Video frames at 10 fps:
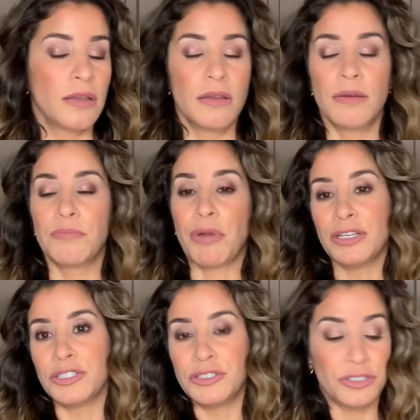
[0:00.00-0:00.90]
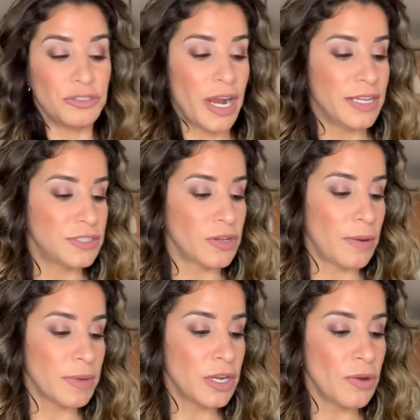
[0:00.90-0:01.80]
brushes to dry. So I'm
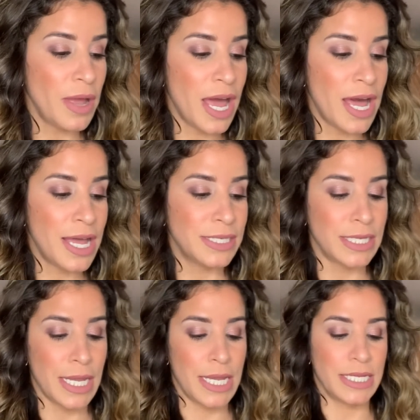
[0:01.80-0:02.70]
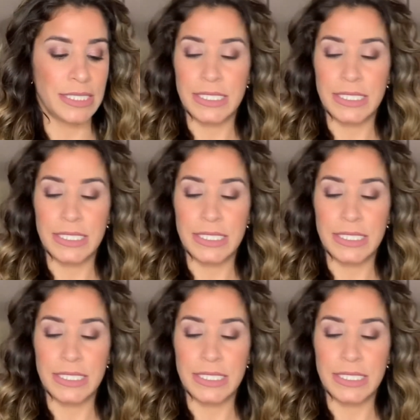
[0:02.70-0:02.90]
gonna go ahead and